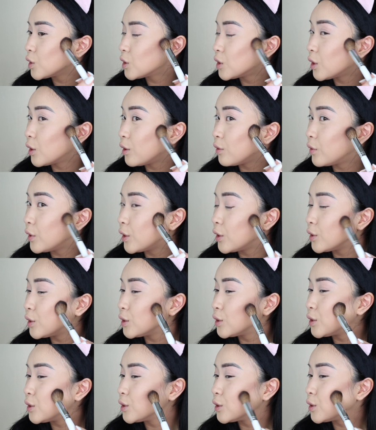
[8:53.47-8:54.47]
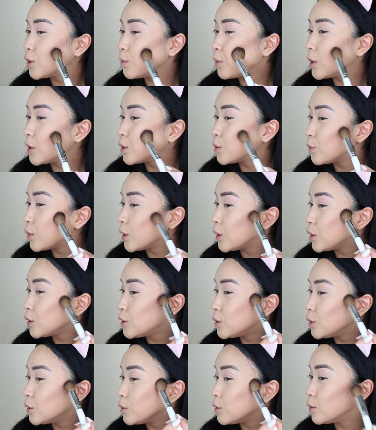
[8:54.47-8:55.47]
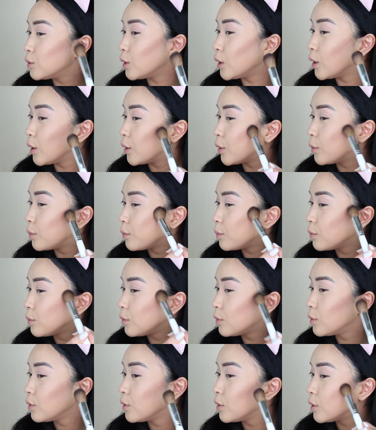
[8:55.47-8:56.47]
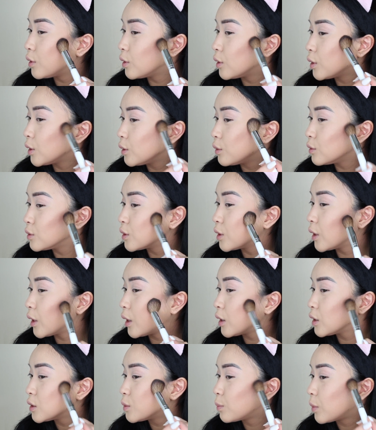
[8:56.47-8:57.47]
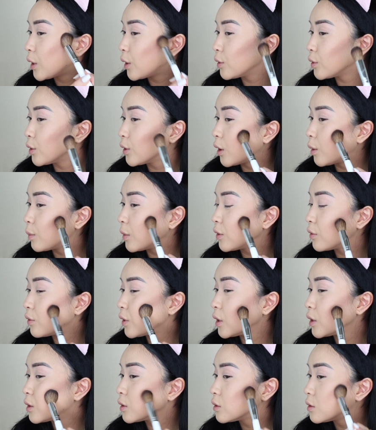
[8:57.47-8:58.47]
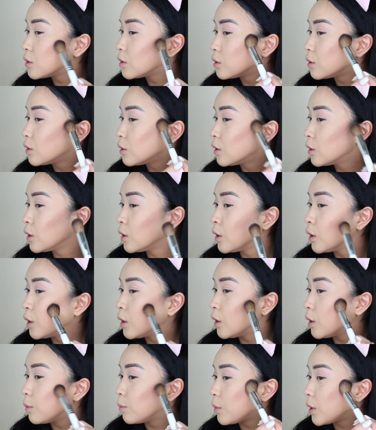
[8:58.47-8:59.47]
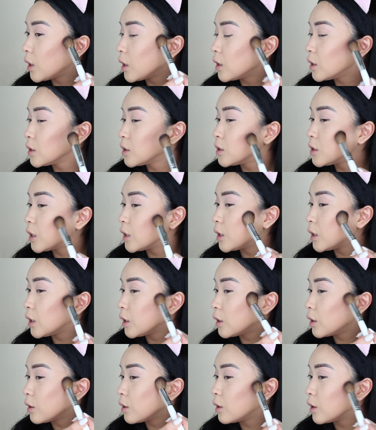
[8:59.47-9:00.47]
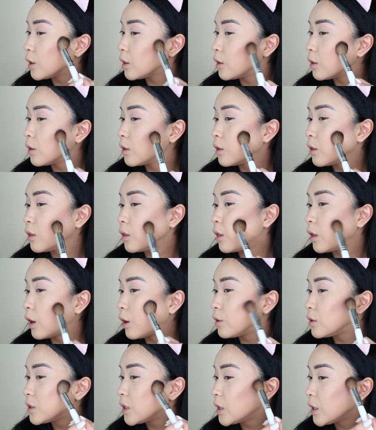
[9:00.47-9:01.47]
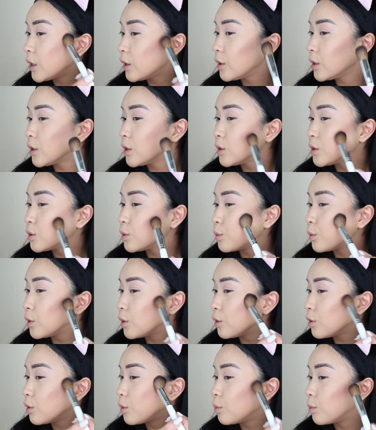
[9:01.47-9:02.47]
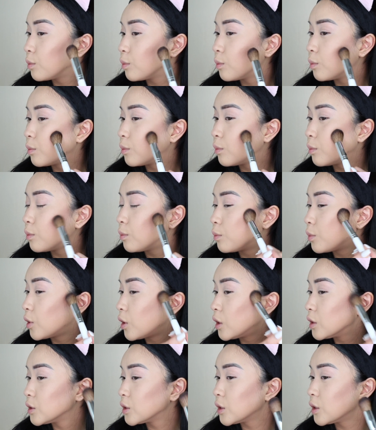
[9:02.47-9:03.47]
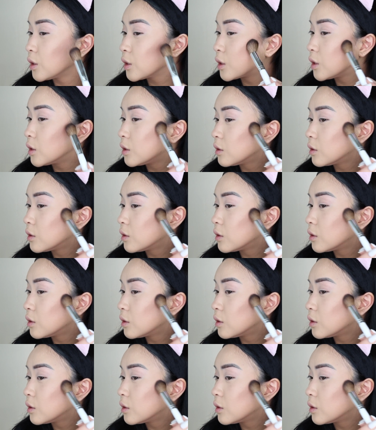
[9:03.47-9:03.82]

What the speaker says: So I figure this is the best way to use less powder on my face, by setting the outside areas with bronzer